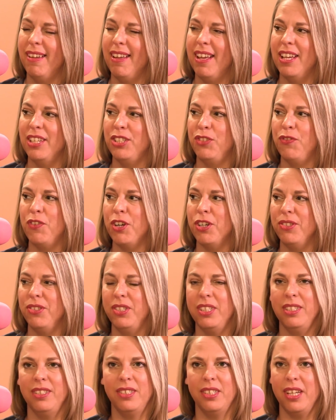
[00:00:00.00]
as far as
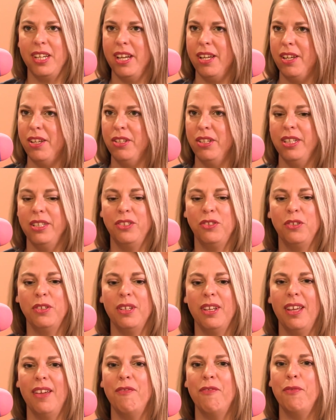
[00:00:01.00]
DCL, is
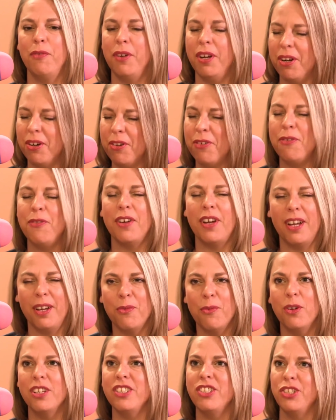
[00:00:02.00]
verify
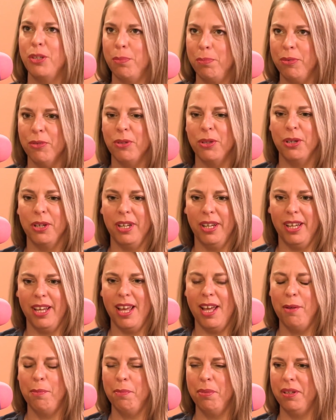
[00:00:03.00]
what ship you're looking
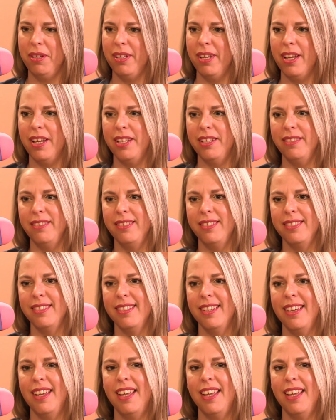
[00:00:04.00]
at, because